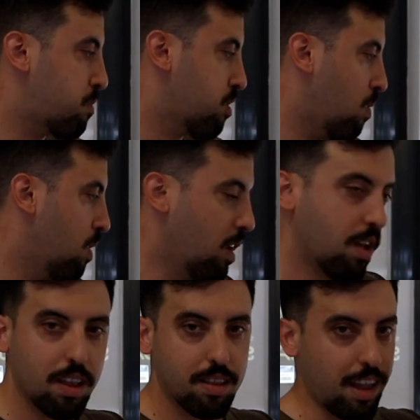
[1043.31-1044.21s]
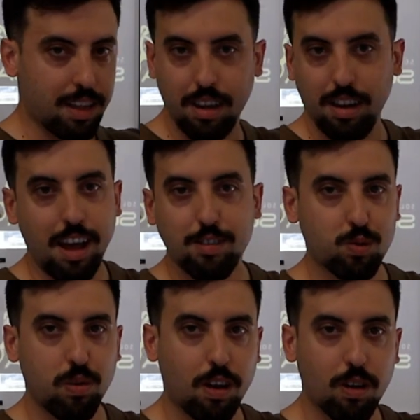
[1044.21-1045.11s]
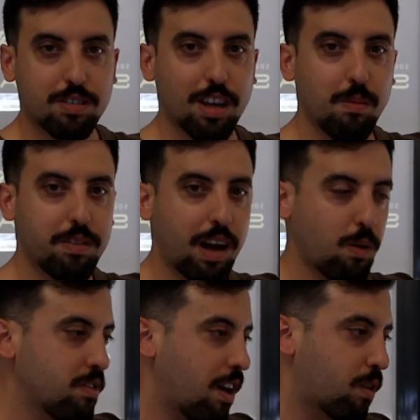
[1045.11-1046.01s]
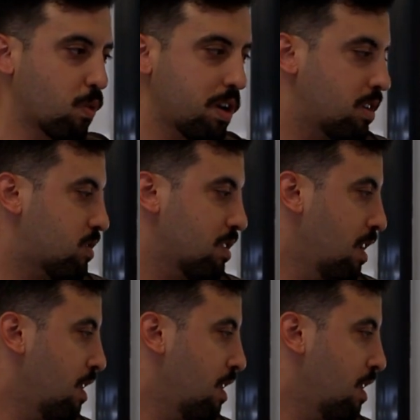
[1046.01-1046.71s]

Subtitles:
So like the next week or something, I was like, Luis,